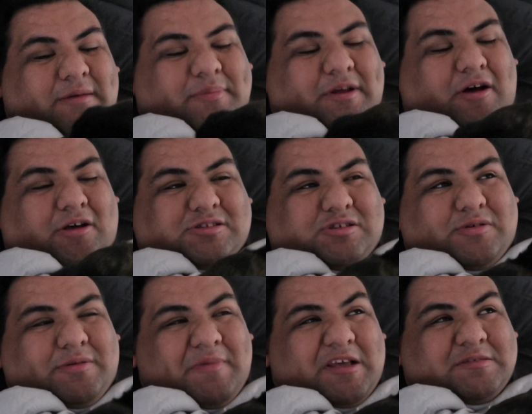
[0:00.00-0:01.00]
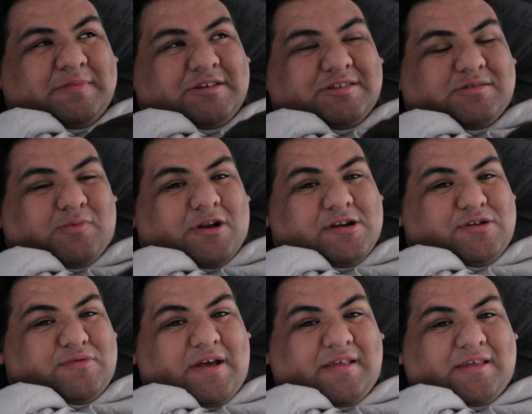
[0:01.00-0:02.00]
it, but also it makes me just want to
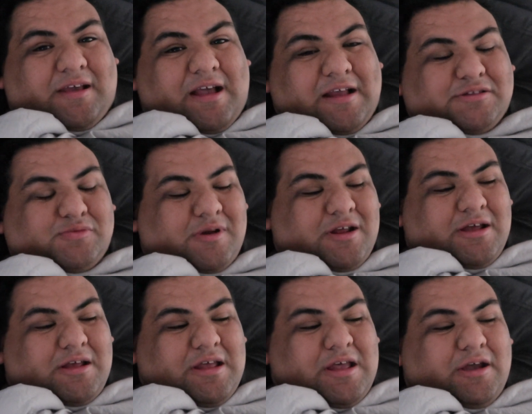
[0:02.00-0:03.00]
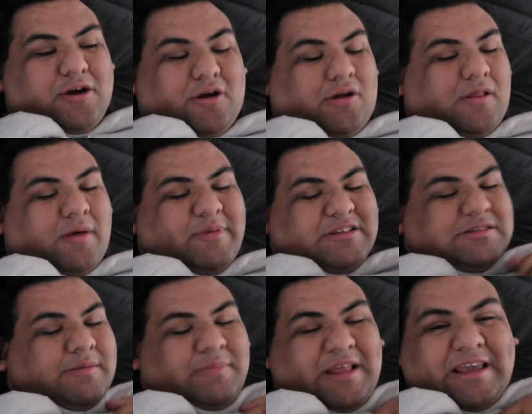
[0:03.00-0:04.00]
do nothing. I just want to curl up in
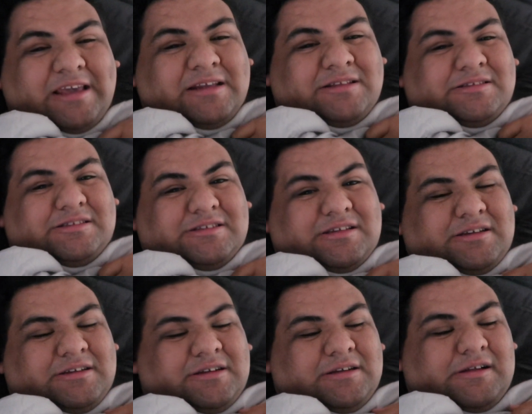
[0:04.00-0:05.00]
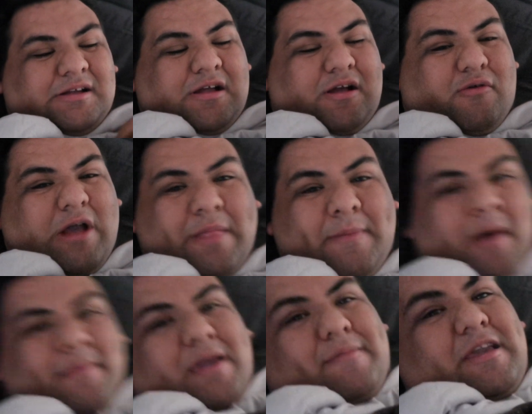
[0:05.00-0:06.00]
some blankets with
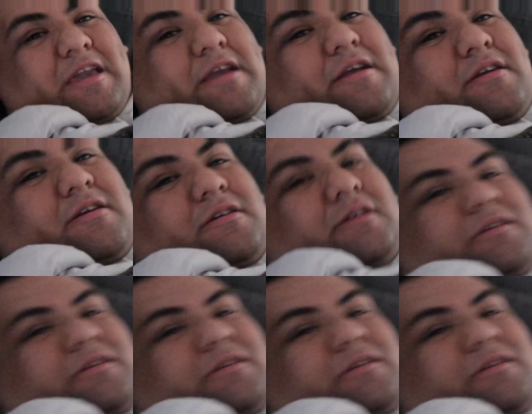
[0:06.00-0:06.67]
my baby here